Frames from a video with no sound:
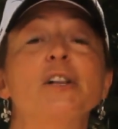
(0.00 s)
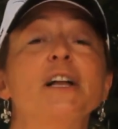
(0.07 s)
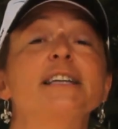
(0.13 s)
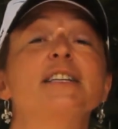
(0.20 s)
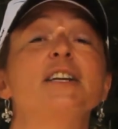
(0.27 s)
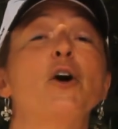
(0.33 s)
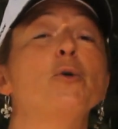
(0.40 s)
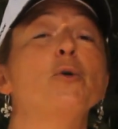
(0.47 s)

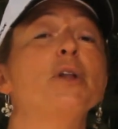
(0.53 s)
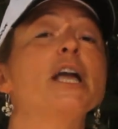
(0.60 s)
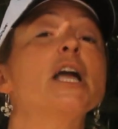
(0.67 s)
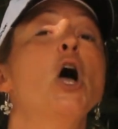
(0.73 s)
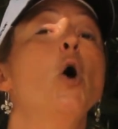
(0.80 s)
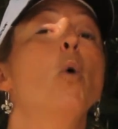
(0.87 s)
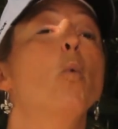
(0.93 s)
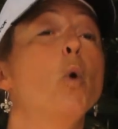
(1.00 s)
collected only
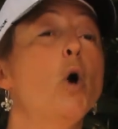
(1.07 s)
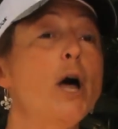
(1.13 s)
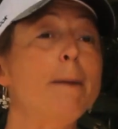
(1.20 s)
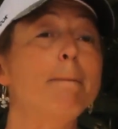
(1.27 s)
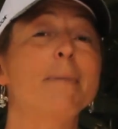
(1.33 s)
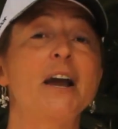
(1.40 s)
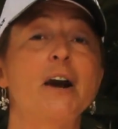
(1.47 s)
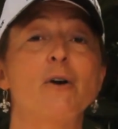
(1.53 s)

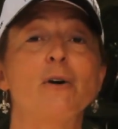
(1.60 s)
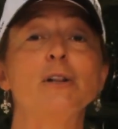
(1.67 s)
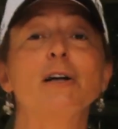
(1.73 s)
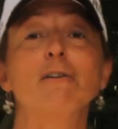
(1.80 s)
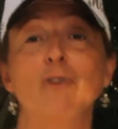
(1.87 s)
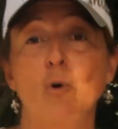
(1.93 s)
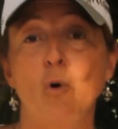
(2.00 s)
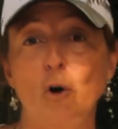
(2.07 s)
1 barrel
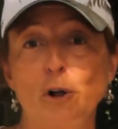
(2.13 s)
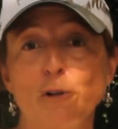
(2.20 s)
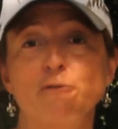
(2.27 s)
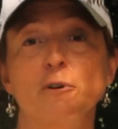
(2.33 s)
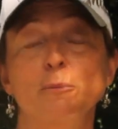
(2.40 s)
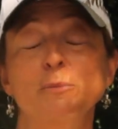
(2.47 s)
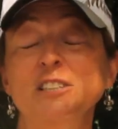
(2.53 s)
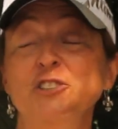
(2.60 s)
of oil
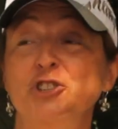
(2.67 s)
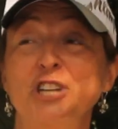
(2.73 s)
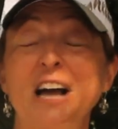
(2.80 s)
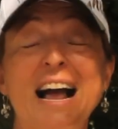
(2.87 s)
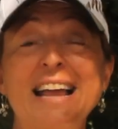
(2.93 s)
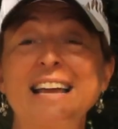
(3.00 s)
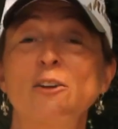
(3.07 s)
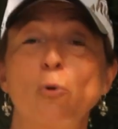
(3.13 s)
from the
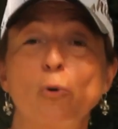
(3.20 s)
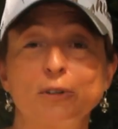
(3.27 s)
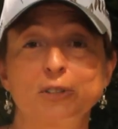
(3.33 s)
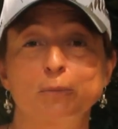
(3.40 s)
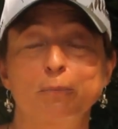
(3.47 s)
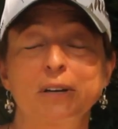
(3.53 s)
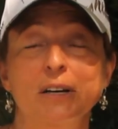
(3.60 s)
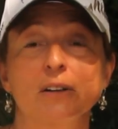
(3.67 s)
giant oil
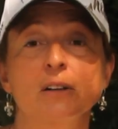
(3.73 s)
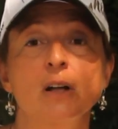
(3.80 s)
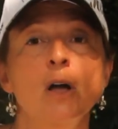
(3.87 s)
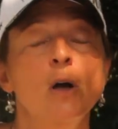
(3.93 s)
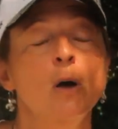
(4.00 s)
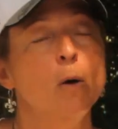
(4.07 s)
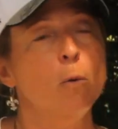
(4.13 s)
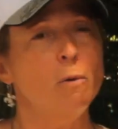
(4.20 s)
spill.
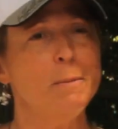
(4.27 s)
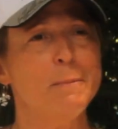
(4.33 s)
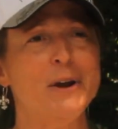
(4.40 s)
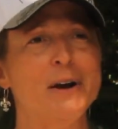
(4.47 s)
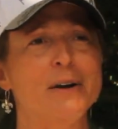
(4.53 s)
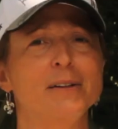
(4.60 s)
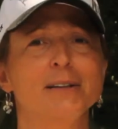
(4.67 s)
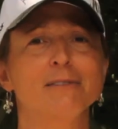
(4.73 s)
1
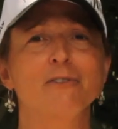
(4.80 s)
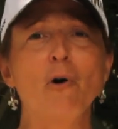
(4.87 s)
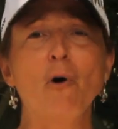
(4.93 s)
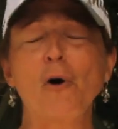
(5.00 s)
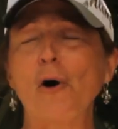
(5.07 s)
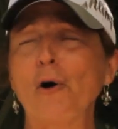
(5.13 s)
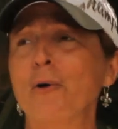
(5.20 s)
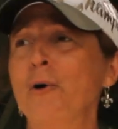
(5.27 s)
barrel of
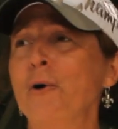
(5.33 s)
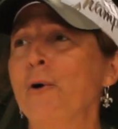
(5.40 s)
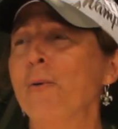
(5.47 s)
oil?